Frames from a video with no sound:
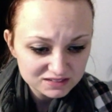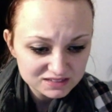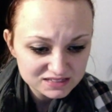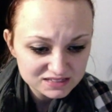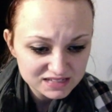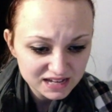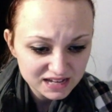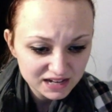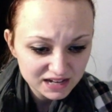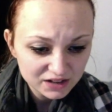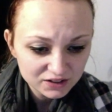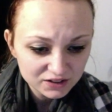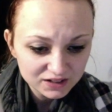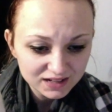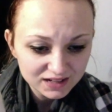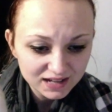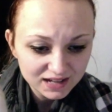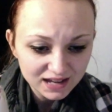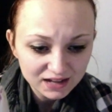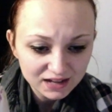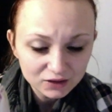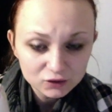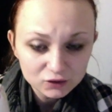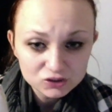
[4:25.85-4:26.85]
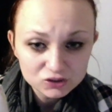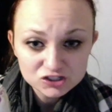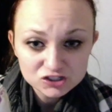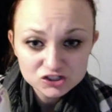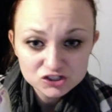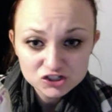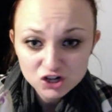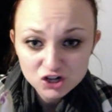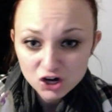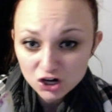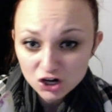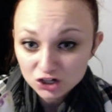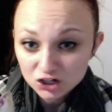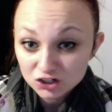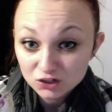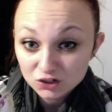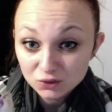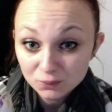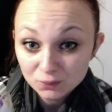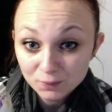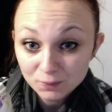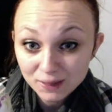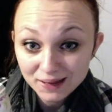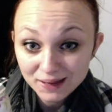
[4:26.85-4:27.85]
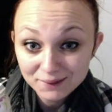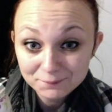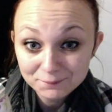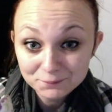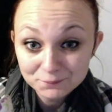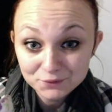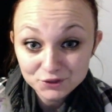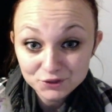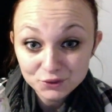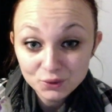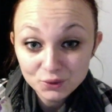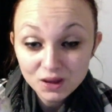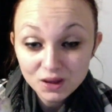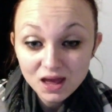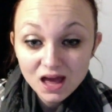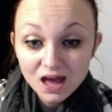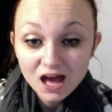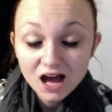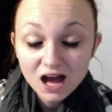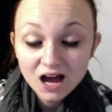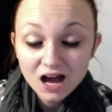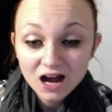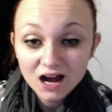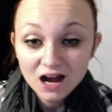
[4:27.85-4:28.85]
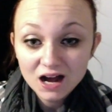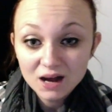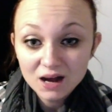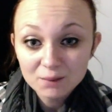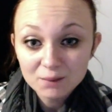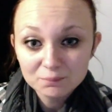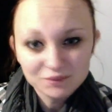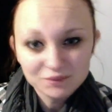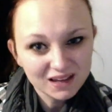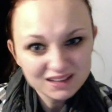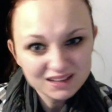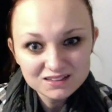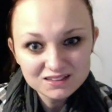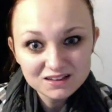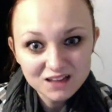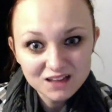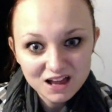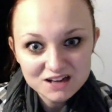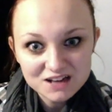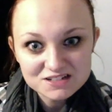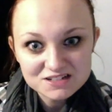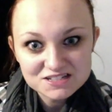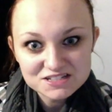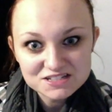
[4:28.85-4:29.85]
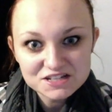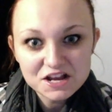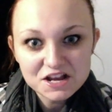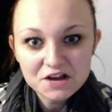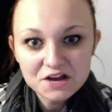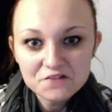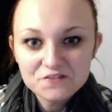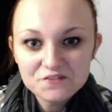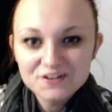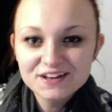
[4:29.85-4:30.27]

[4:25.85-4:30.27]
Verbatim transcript: terry, and charcoal bamboo. Um, that's a lot of stuff.